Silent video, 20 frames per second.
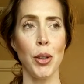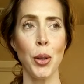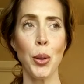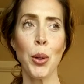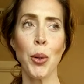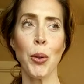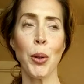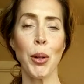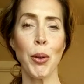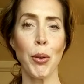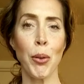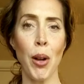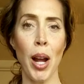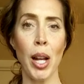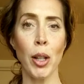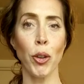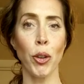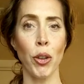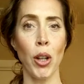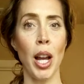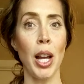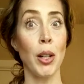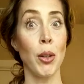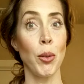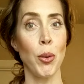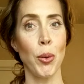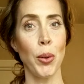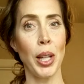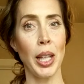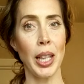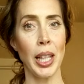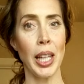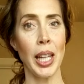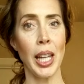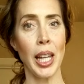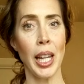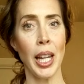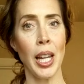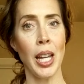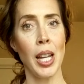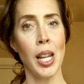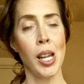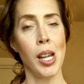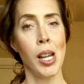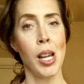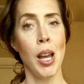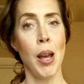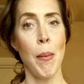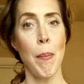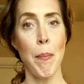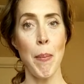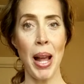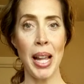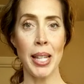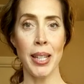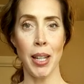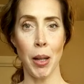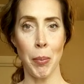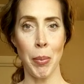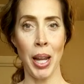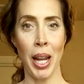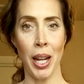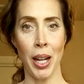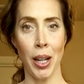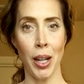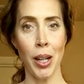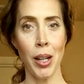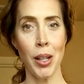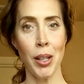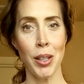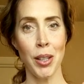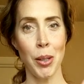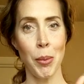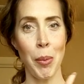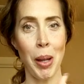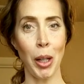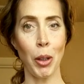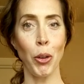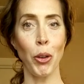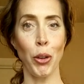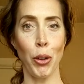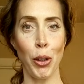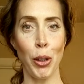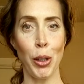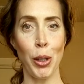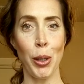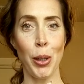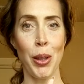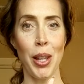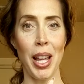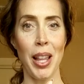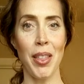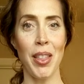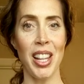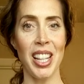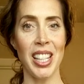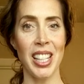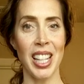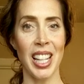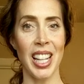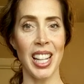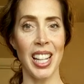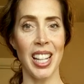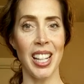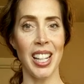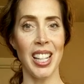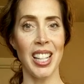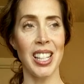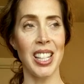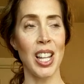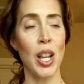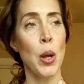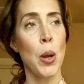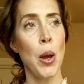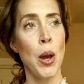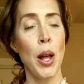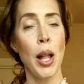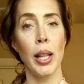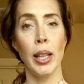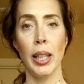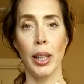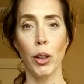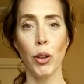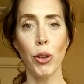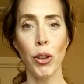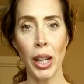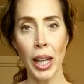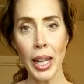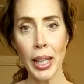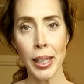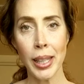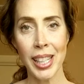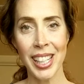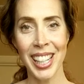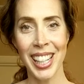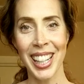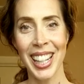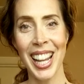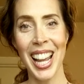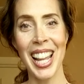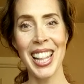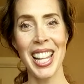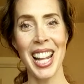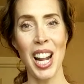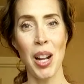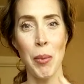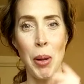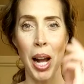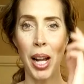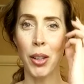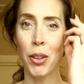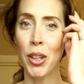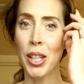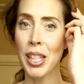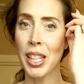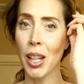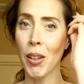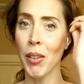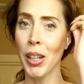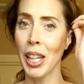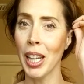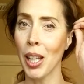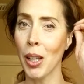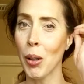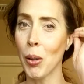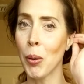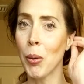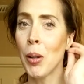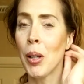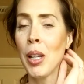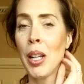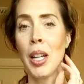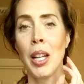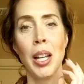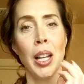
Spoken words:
do a refresh on really messed up hair to make sure that this is legit and that I'm not just giving you